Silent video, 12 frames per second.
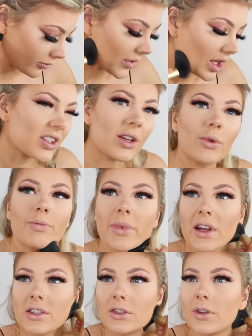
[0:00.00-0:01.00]
because I wouldn't
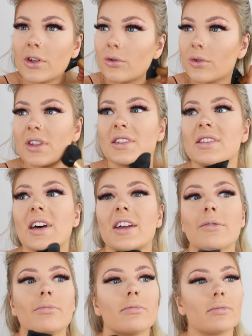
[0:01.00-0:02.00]
be able to do it all in the
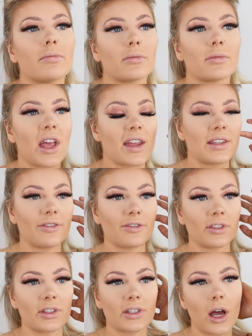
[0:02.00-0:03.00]
same, like
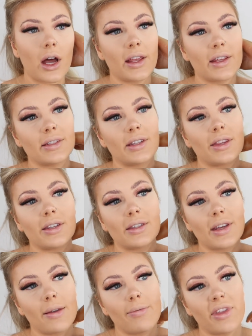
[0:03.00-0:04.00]
different stylings in the
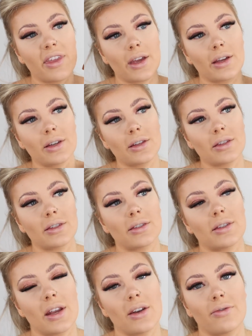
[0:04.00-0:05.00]
same thing, because
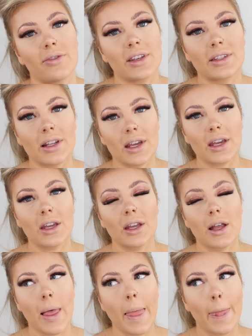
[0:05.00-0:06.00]
then
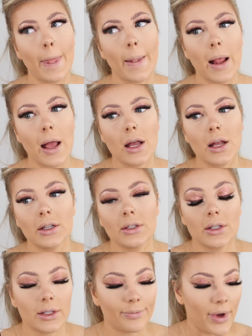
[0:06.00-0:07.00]
obviously
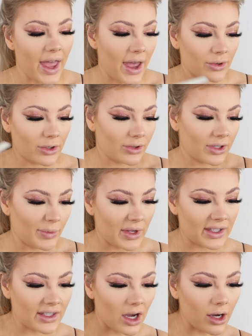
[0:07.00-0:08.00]
my hair would already be
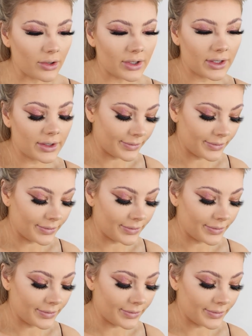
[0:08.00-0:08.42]
styled.